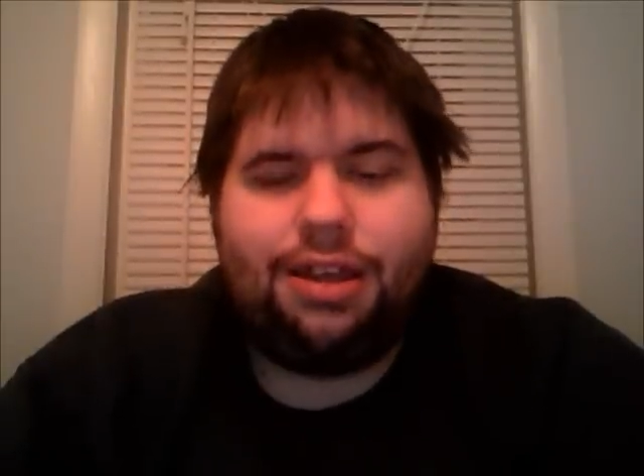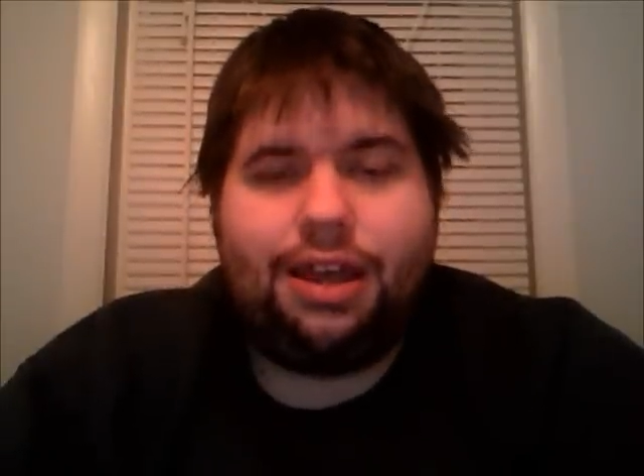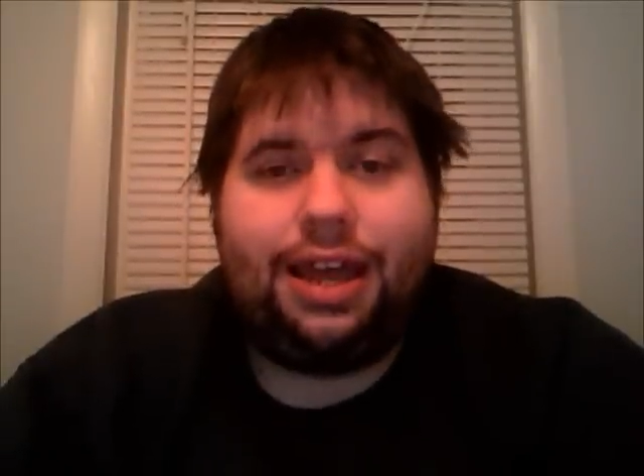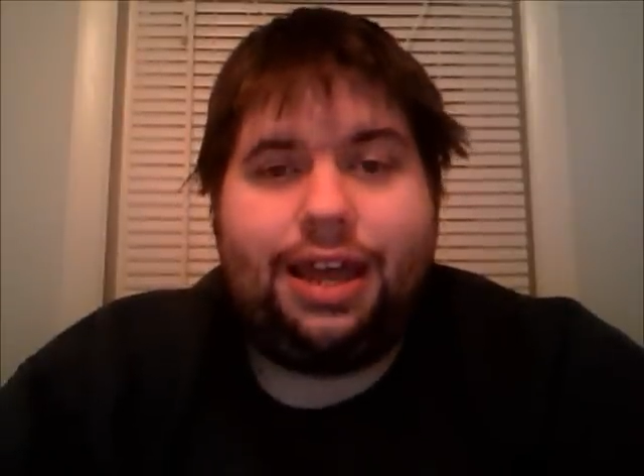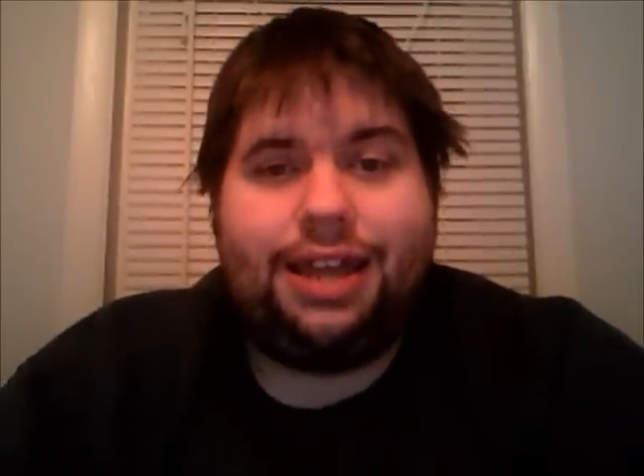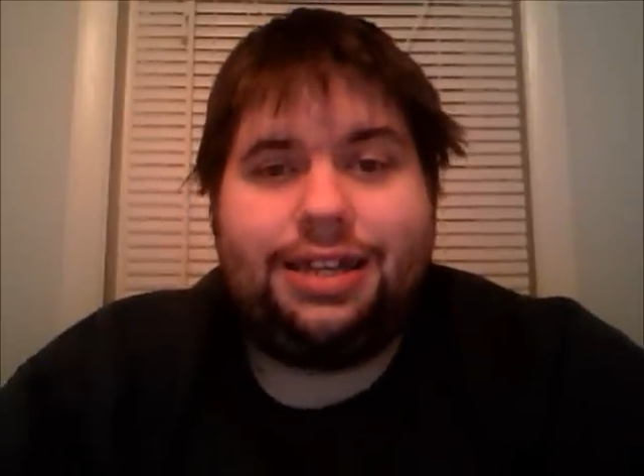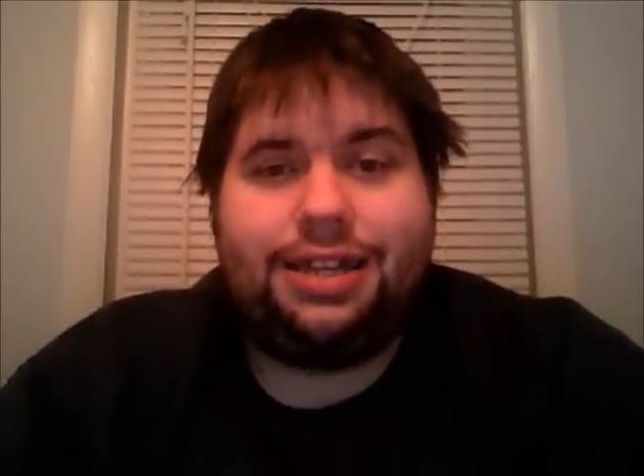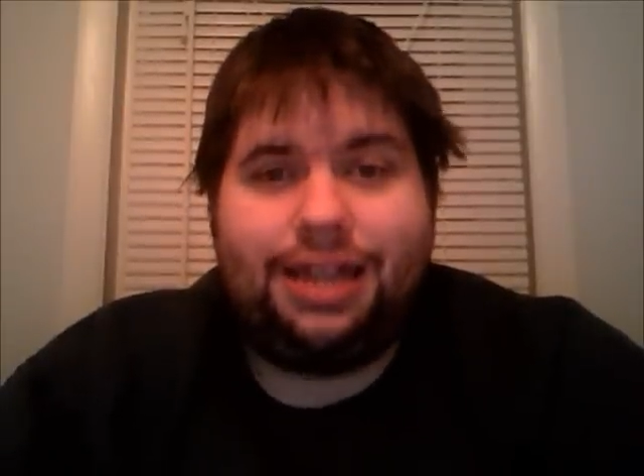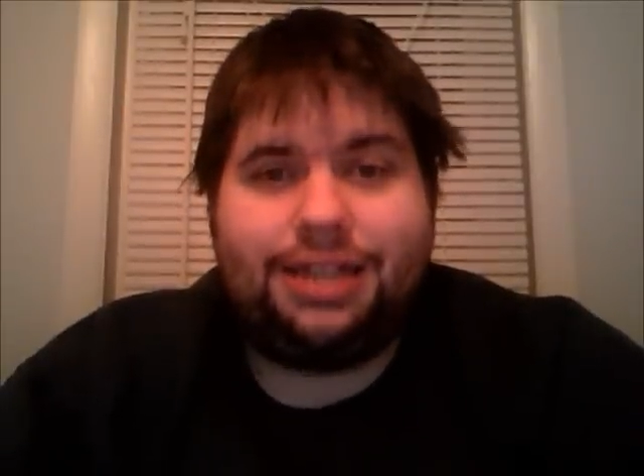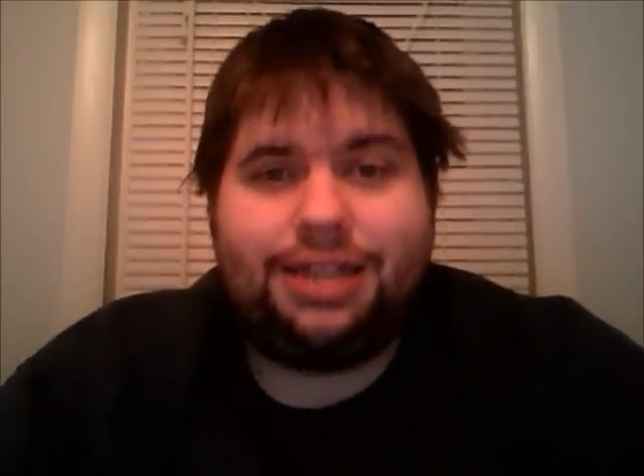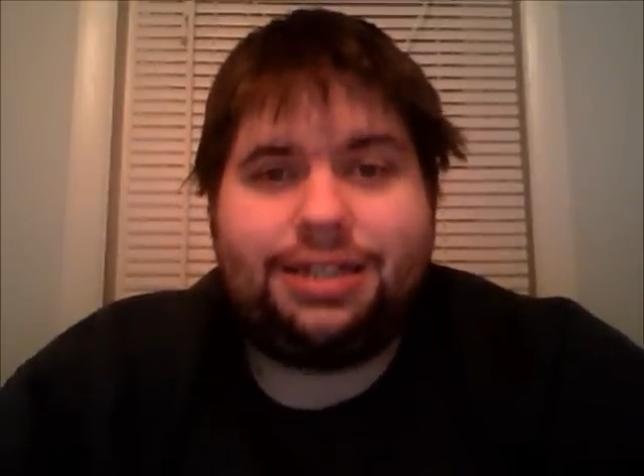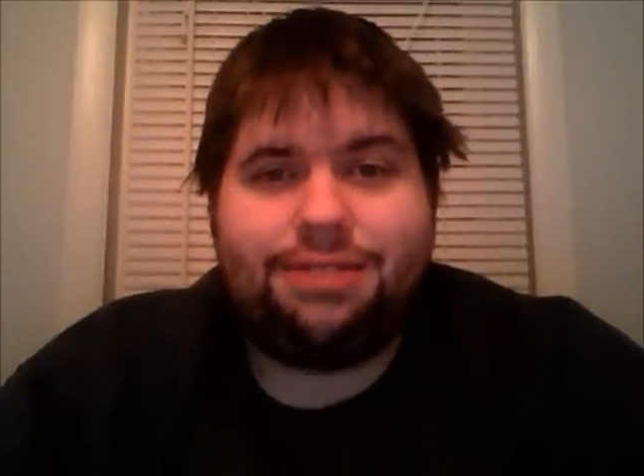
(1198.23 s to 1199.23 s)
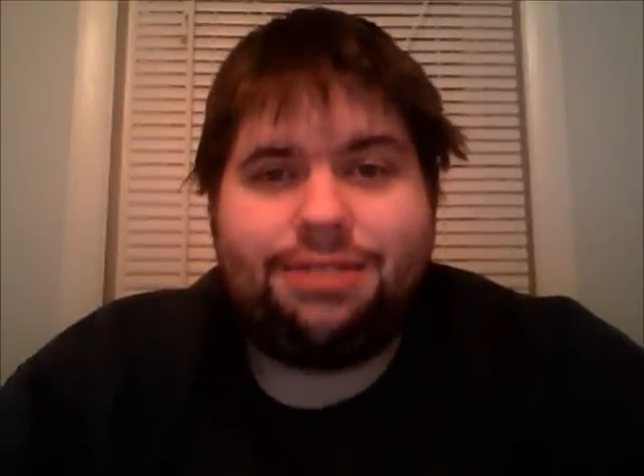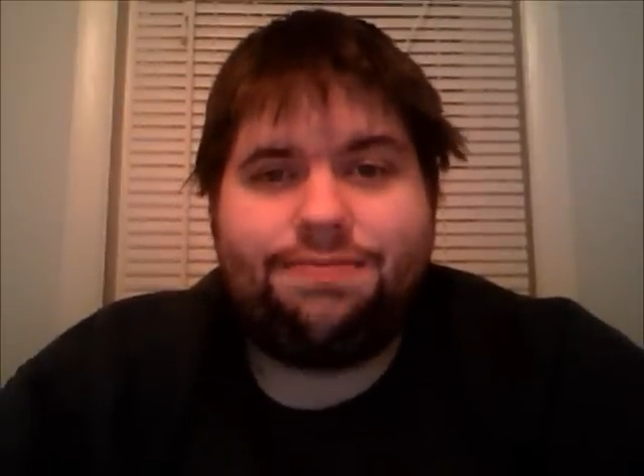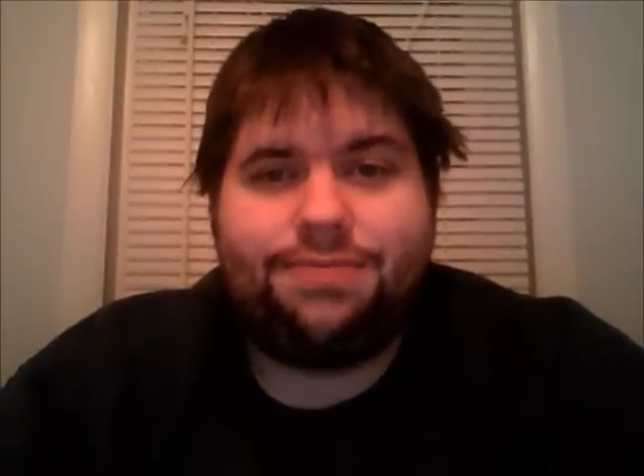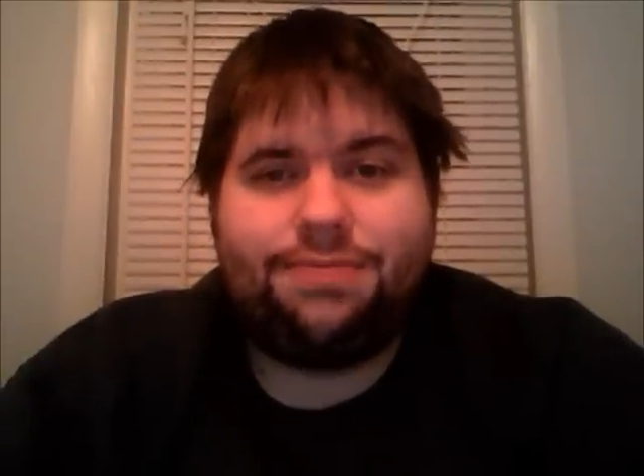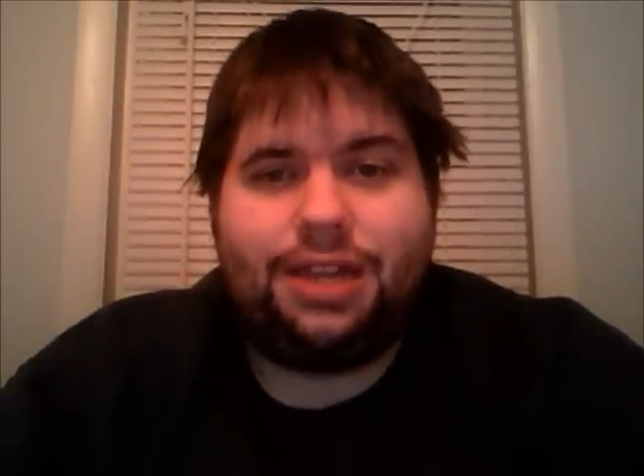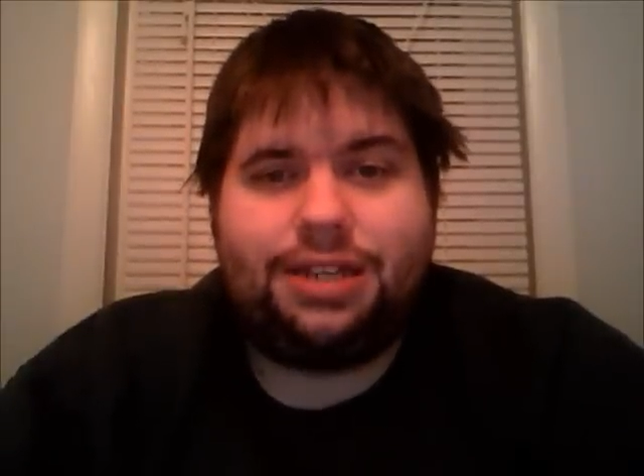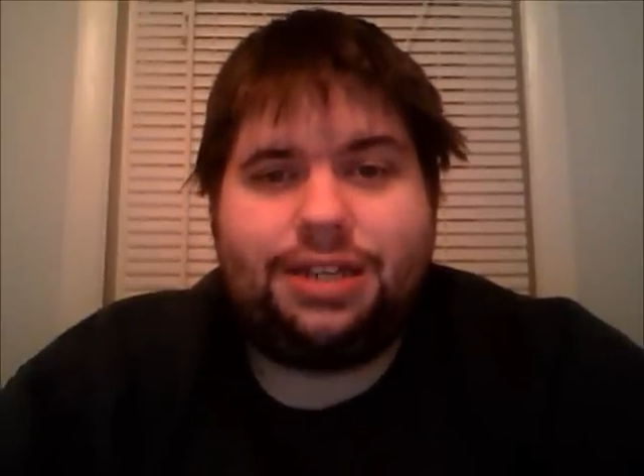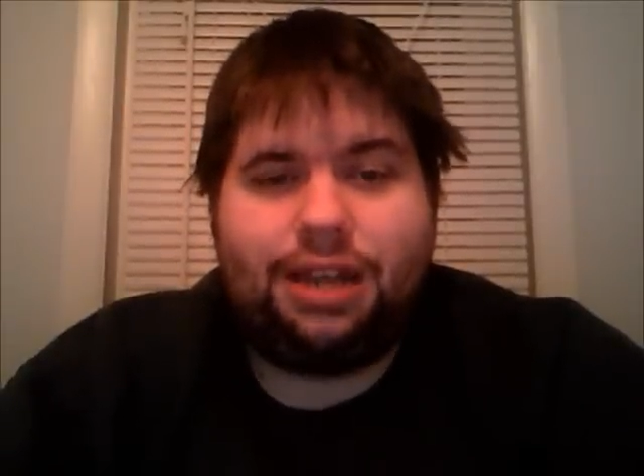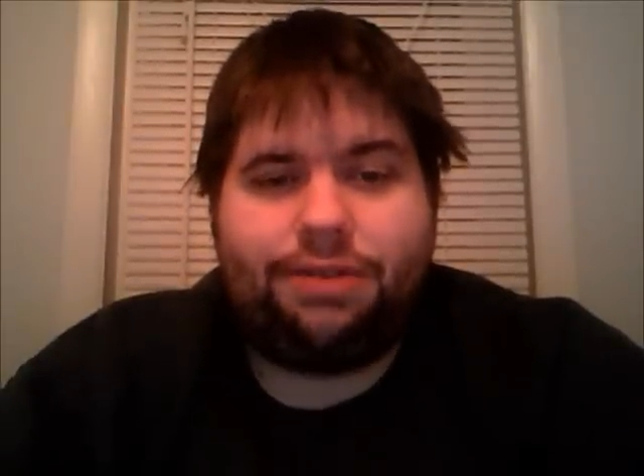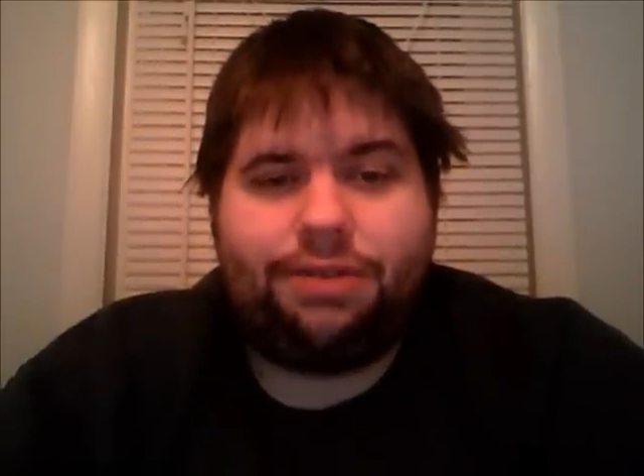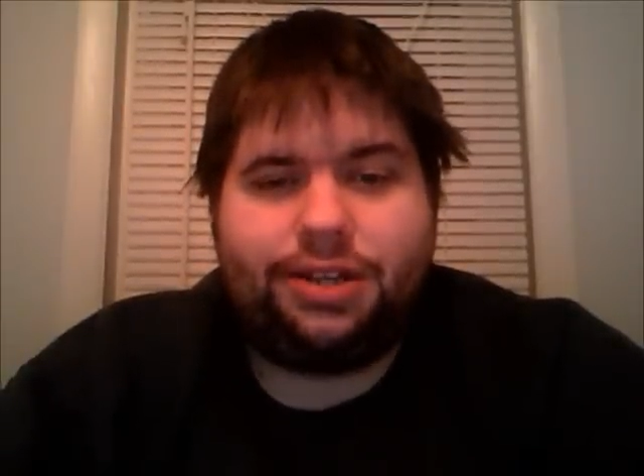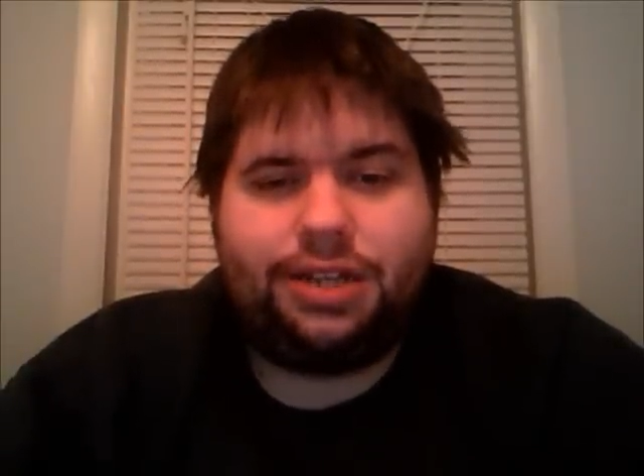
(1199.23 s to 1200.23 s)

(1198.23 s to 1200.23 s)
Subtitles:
And yes, I said I want